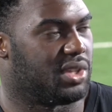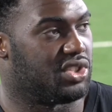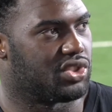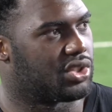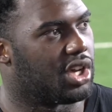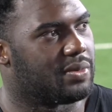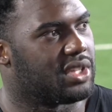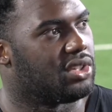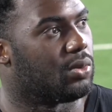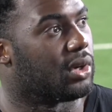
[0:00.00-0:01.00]
He just comes
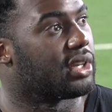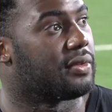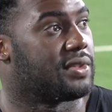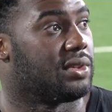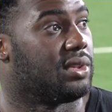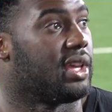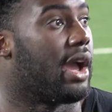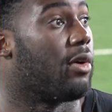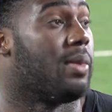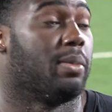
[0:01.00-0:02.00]
in to work every single day. I
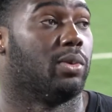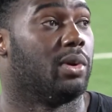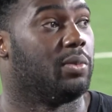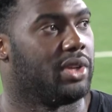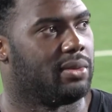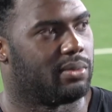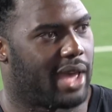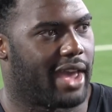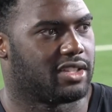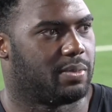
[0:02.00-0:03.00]
remember when we
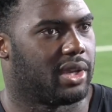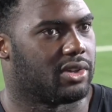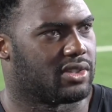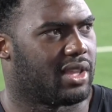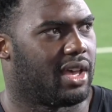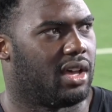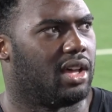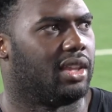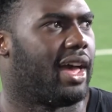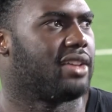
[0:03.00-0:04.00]
asked Paris
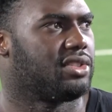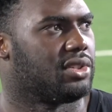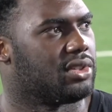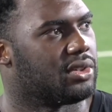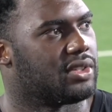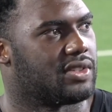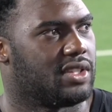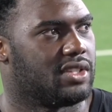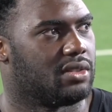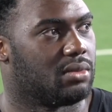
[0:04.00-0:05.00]
last year during the
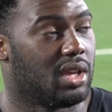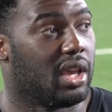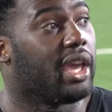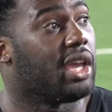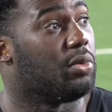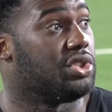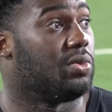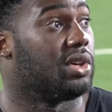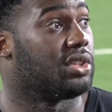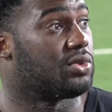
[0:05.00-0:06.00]
season, hey, would you
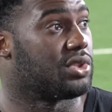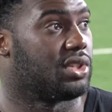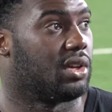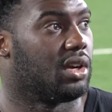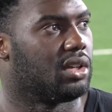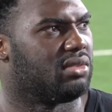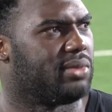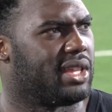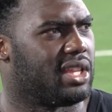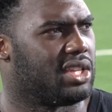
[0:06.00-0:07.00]
want to switch to guard?
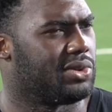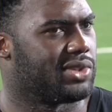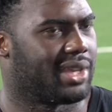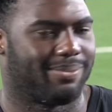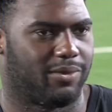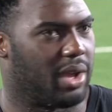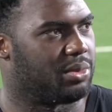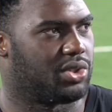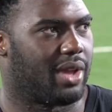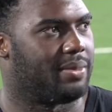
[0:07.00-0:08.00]
And then he was like,
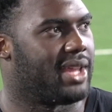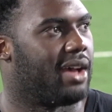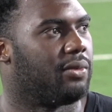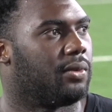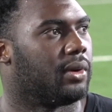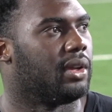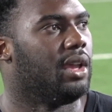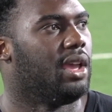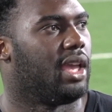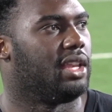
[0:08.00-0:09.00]
I'm down for it.
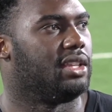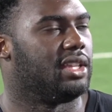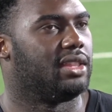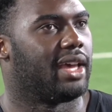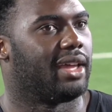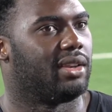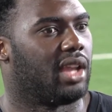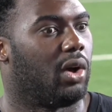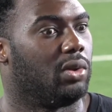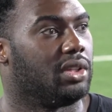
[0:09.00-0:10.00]
And he did that
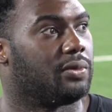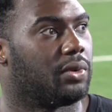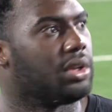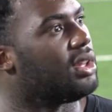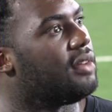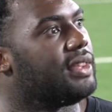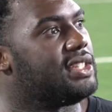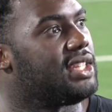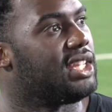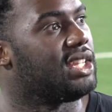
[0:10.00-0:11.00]
not only for the love of the
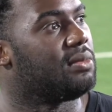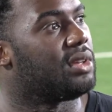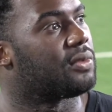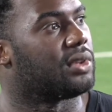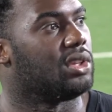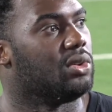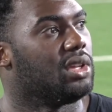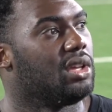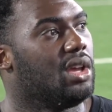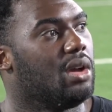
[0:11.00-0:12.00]
team and for the
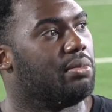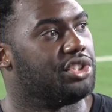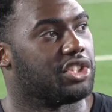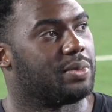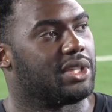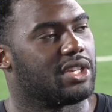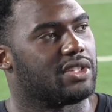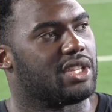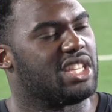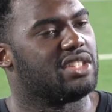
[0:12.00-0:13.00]
unit, but just
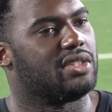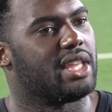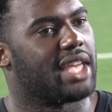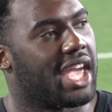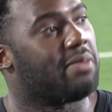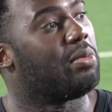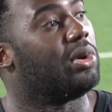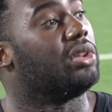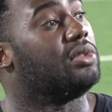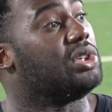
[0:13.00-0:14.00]
because he's
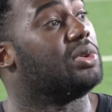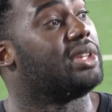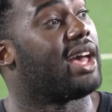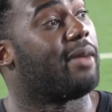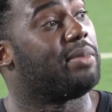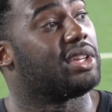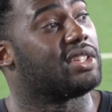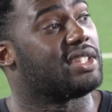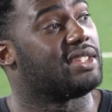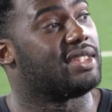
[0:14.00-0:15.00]
capable of doing that
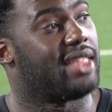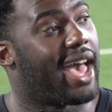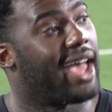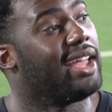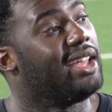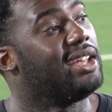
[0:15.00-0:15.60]
because he's that